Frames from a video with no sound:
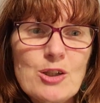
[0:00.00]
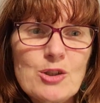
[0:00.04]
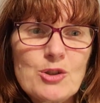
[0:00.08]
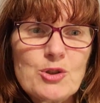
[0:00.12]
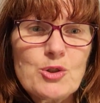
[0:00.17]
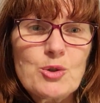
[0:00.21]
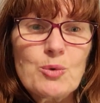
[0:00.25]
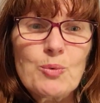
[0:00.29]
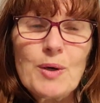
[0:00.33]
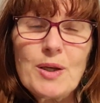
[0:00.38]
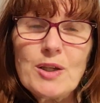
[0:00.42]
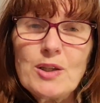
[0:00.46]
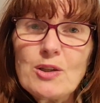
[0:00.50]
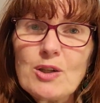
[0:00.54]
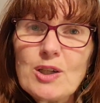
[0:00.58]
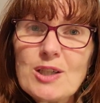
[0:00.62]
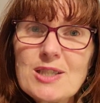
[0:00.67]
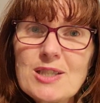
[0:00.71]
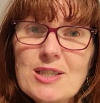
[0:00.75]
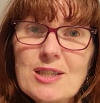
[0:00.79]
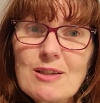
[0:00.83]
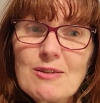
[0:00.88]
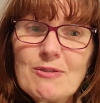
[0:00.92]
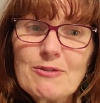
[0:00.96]
Do one
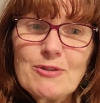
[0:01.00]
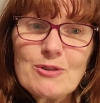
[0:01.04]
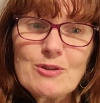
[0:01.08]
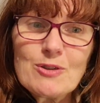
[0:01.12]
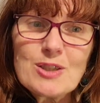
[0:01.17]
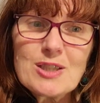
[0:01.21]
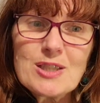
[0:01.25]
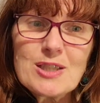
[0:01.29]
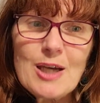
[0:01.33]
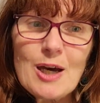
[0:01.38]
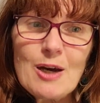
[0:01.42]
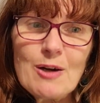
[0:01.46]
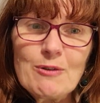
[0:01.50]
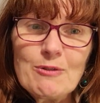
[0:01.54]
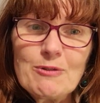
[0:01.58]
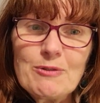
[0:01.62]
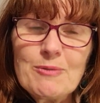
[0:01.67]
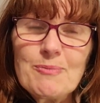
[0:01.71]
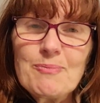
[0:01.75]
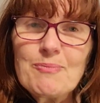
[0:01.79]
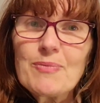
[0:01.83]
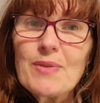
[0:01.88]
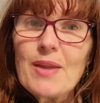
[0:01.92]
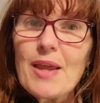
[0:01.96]
nice thing for yourself,
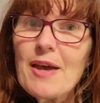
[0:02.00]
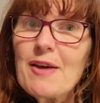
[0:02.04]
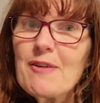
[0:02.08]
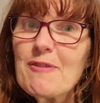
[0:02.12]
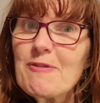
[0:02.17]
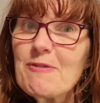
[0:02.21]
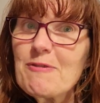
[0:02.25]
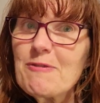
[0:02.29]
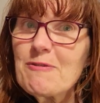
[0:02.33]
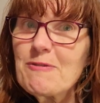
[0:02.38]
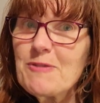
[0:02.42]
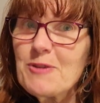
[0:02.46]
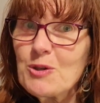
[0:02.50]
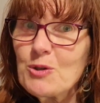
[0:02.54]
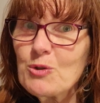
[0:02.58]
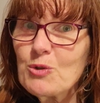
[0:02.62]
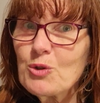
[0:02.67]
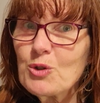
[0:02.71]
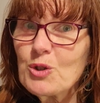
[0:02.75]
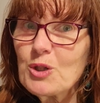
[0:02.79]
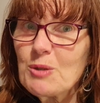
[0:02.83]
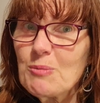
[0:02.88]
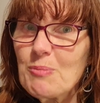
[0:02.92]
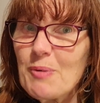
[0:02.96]
feel
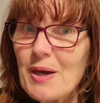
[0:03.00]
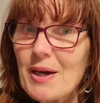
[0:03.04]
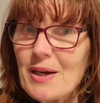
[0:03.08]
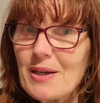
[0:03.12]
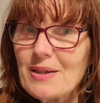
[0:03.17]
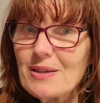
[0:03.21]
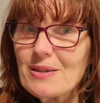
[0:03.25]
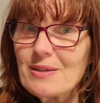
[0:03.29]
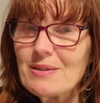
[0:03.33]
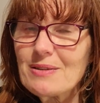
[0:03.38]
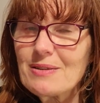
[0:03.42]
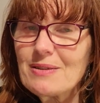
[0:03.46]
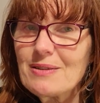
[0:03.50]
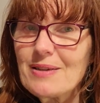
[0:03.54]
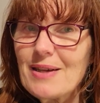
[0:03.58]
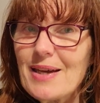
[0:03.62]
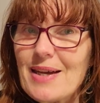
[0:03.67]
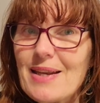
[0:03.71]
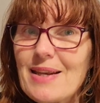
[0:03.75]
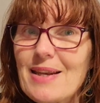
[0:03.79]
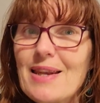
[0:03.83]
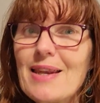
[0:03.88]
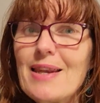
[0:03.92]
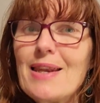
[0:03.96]
good about it,
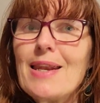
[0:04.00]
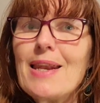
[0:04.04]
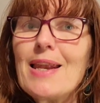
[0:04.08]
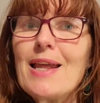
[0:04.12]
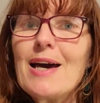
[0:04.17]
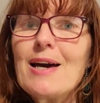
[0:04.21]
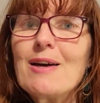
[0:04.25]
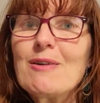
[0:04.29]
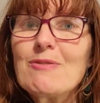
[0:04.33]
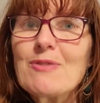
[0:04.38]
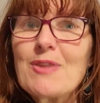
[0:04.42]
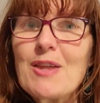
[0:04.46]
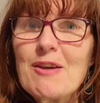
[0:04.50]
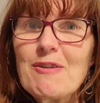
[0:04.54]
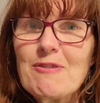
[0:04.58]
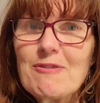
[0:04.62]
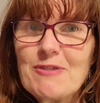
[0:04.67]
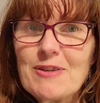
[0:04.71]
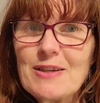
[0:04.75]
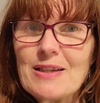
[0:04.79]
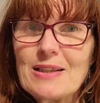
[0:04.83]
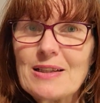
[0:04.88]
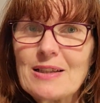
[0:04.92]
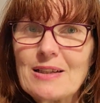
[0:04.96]
and love that
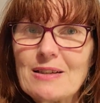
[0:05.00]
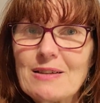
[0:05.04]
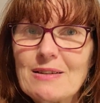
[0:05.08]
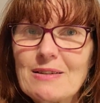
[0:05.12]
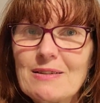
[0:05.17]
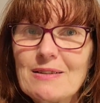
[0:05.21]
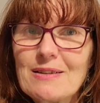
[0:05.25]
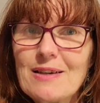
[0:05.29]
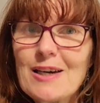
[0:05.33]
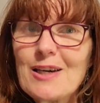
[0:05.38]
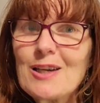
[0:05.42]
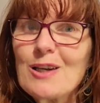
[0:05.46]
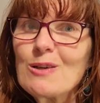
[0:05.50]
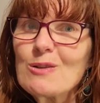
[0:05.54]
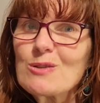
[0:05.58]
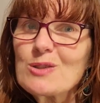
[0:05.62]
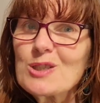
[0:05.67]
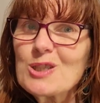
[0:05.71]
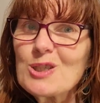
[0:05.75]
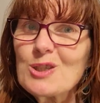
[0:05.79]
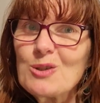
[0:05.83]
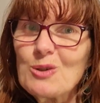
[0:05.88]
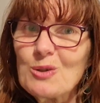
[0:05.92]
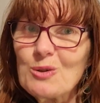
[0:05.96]
feeling. And I'll
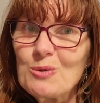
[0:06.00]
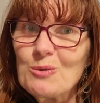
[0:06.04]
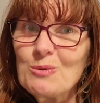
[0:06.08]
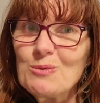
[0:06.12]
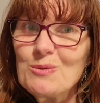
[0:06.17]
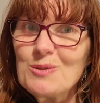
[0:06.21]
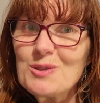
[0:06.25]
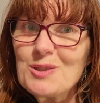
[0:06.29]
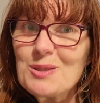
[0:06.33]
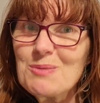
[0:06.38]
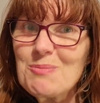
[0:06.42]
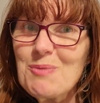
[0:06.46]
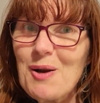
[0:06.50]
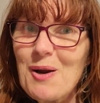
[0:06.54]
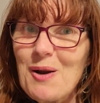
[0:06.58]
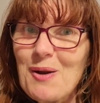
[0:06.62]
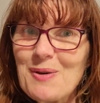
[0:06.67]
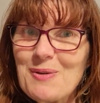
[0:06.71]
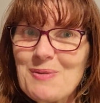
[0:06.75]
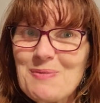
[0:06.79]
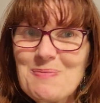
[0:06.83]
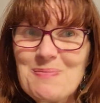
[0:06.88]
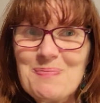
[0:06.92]
see you tomorrow.